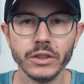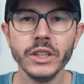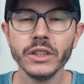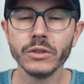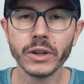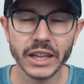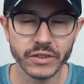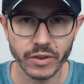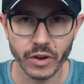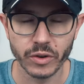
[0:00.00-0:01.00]
you need to
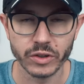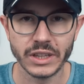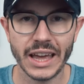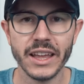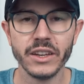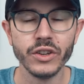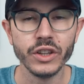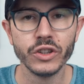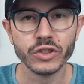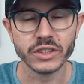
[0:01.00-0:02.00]
get focused and you
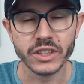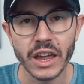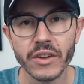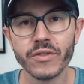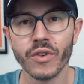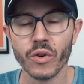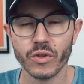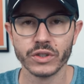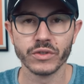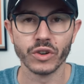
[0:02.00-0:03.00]
need to stay
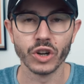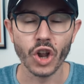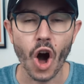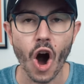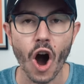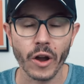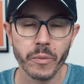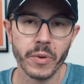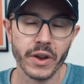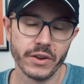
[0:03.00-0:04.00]
focused for
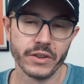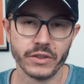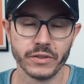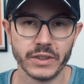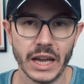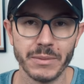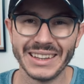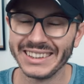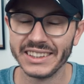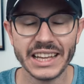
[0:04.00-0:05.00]
long periods of time.
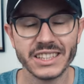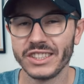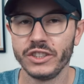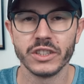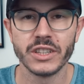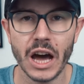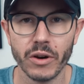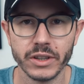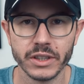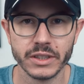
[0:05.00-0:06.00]
That's just how it